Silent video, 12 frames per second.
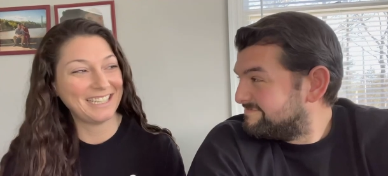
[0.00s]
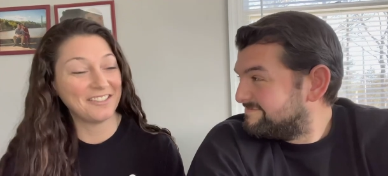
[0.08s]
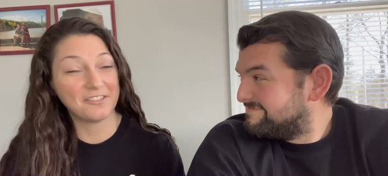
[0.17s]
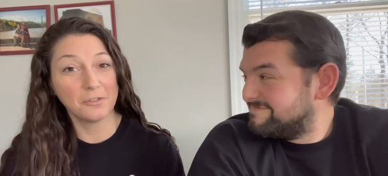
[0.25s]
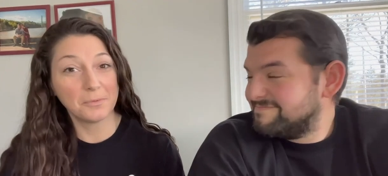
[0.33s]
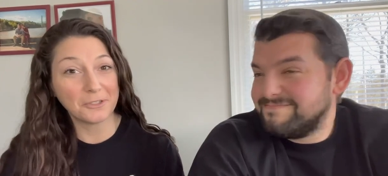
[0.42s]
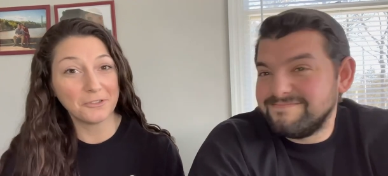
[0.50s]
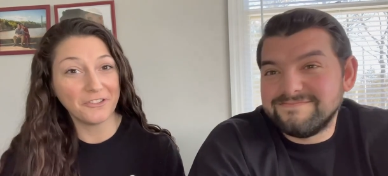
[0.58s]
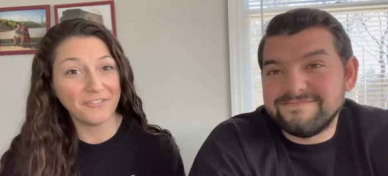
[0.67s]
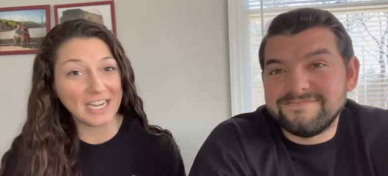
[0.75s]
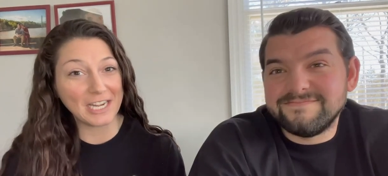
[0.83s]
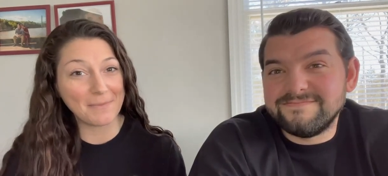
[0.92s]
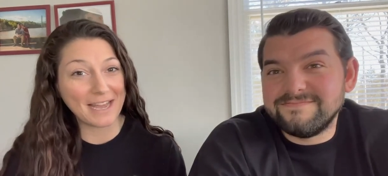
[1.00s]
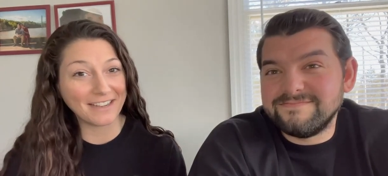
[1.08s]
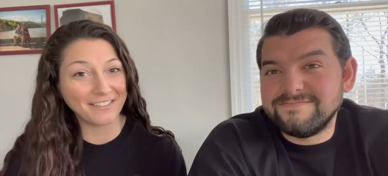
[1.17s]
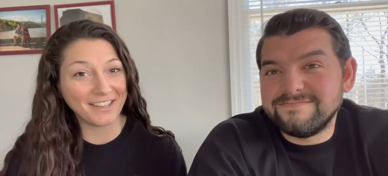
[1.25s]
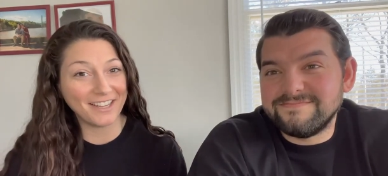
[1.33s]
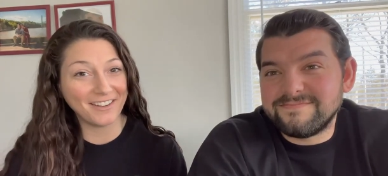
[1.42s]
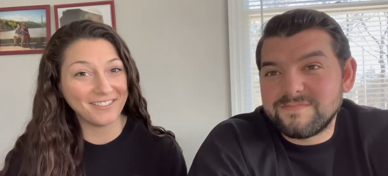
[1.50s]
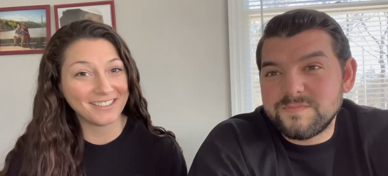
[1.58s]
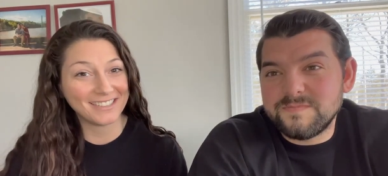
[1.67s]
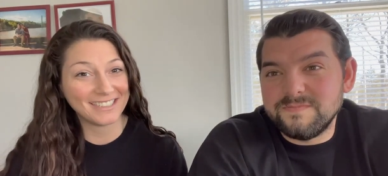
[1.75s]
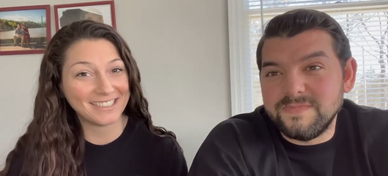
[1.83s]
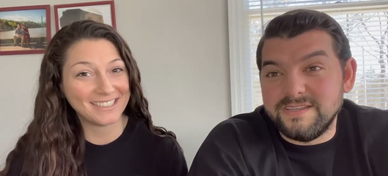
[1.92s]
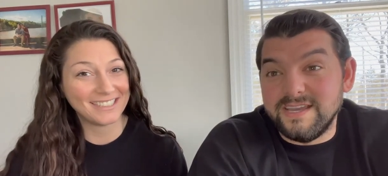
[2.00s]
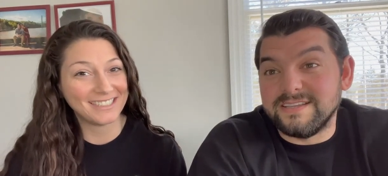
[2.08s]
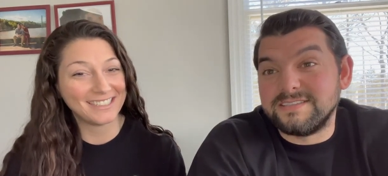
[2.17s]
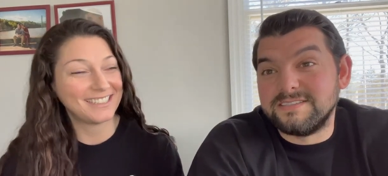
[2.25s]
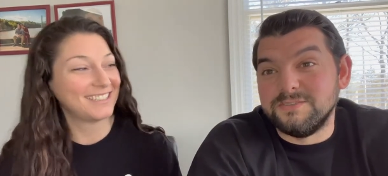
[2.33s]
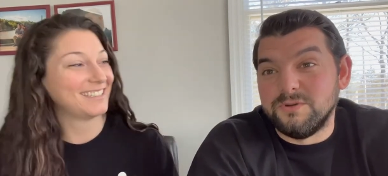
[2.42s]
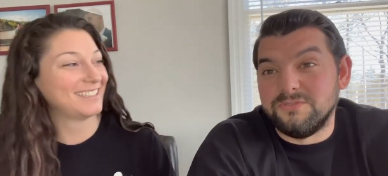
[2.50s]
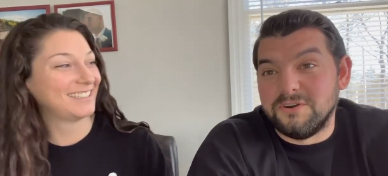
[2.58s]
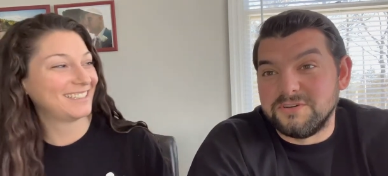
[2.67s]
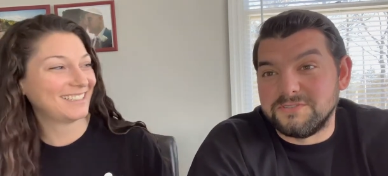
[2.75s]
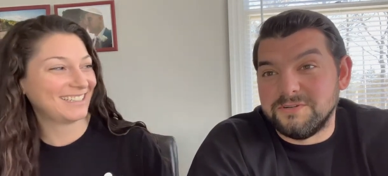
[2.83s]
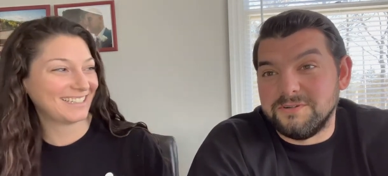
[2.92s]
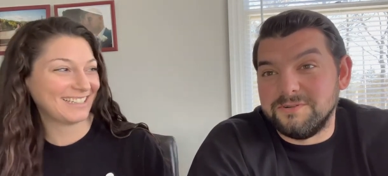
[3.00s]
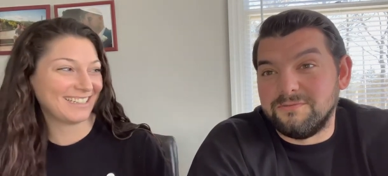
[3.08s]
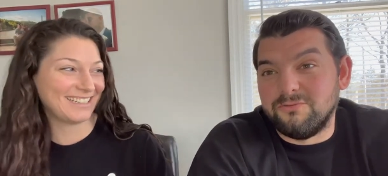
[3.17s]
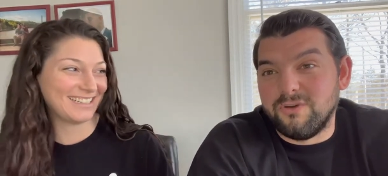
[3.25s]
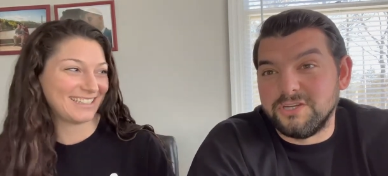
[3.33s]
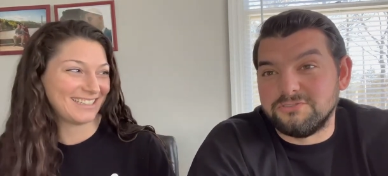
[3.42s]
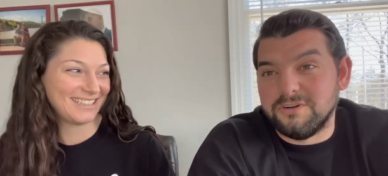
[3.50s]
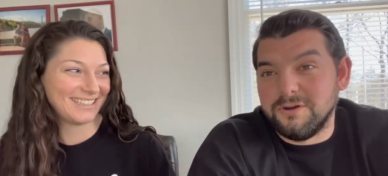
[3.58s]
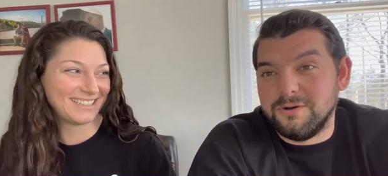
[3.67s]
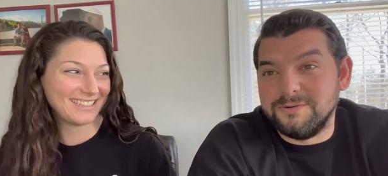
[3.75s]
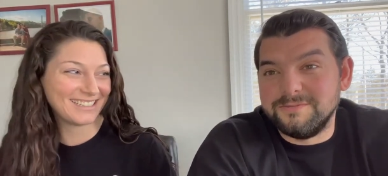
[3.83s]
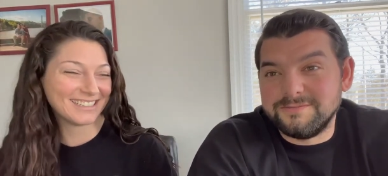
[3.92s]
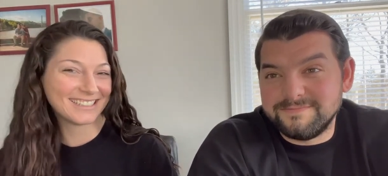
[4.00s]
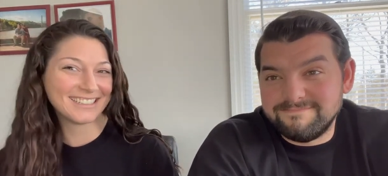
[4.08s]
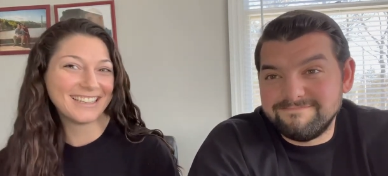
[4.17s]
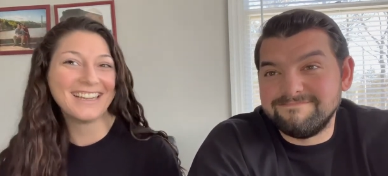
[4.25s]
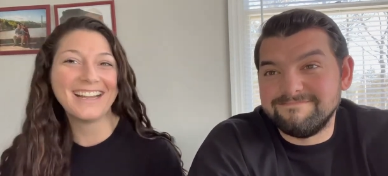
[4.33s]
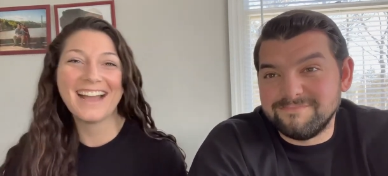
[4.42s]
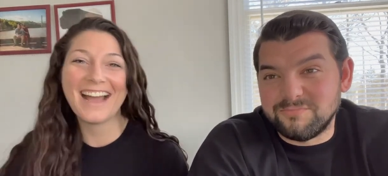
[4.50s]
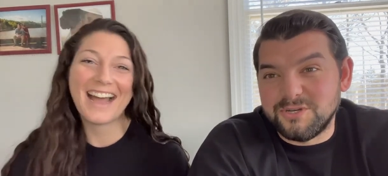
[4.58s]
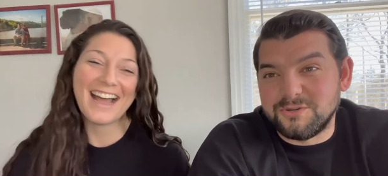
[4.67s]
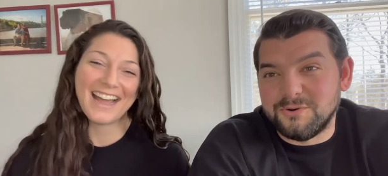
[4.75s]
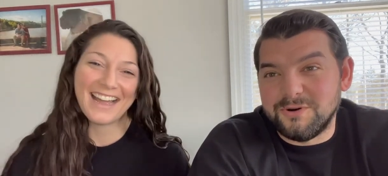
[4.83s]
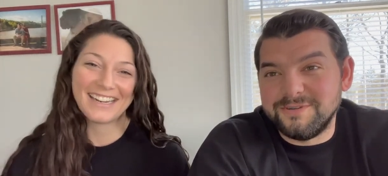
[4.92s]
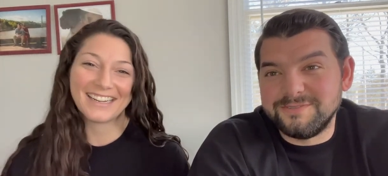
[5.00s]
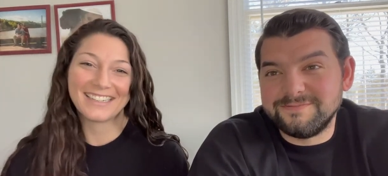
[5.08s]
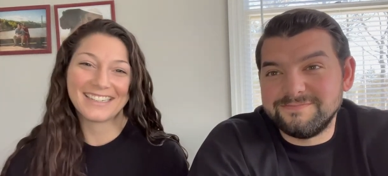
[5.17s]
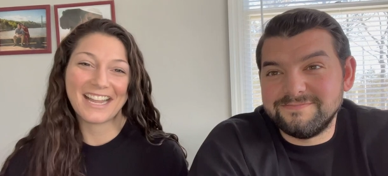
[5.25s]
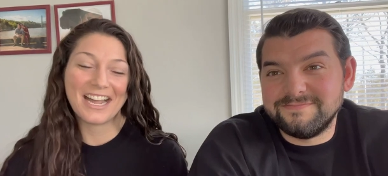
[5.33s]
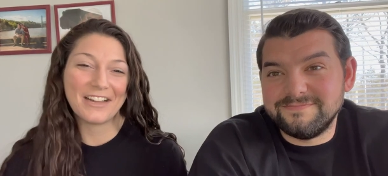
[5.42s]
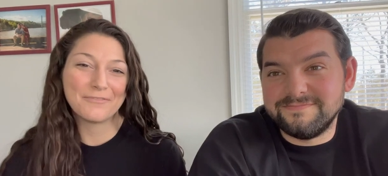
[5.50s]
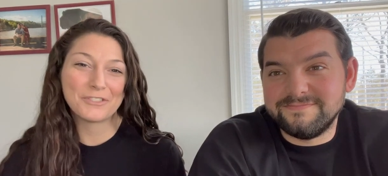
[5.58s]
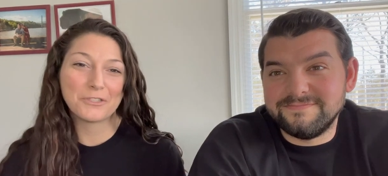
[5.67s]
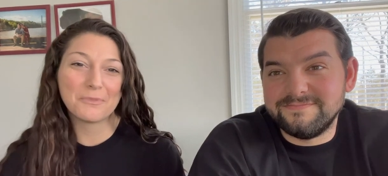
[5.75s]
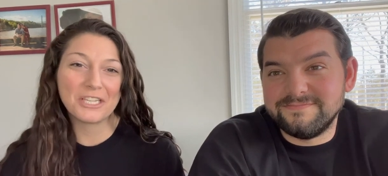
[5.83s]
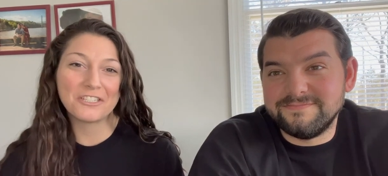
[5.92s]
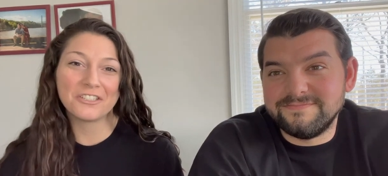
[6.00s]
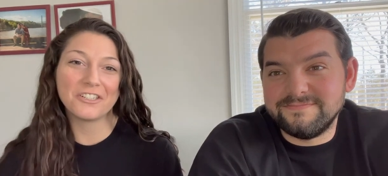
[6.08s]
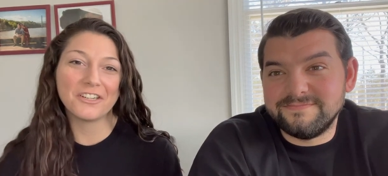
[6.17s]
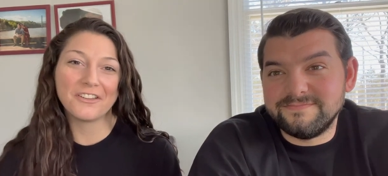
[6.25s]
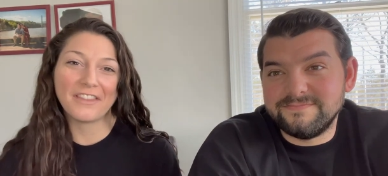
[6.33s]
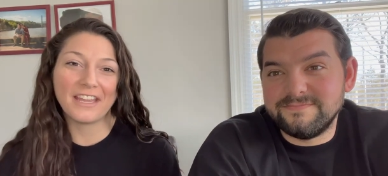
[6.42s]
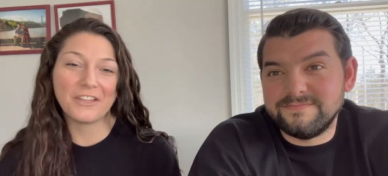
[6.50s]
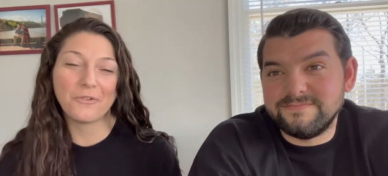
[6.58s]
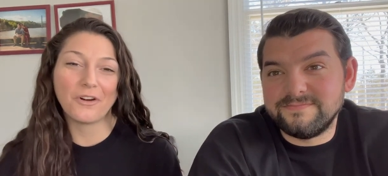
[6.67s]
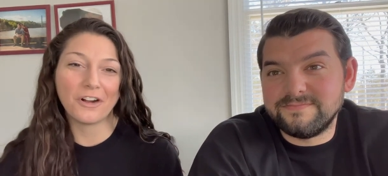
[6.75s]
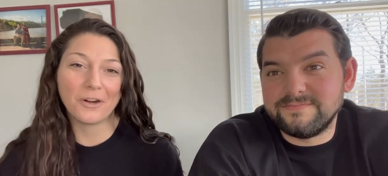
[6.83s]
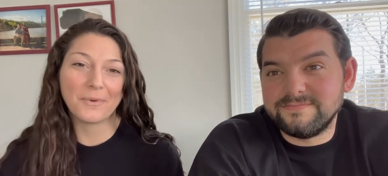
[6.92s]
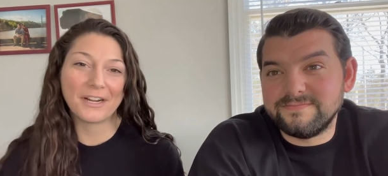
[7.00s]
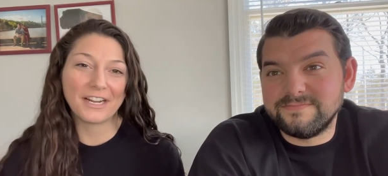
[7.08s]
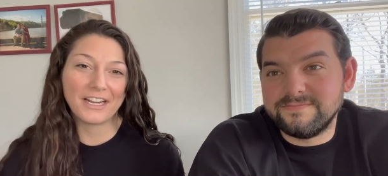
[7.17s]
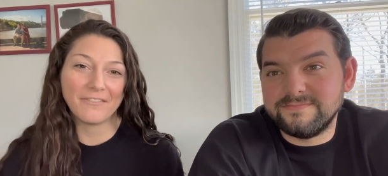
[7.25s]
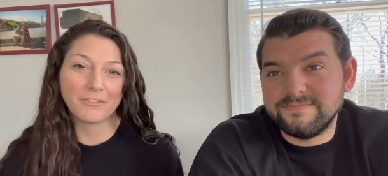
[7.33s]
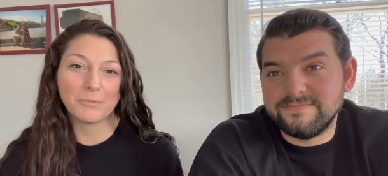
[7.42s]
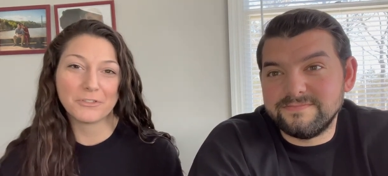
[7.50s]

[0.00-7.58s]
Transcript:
Speaker 1: Super cool fanny pack though.
Speaker 2: Yes, universal, retro, pretty cool.
Speaker 1: Um, do make sure that you are wearing comfortable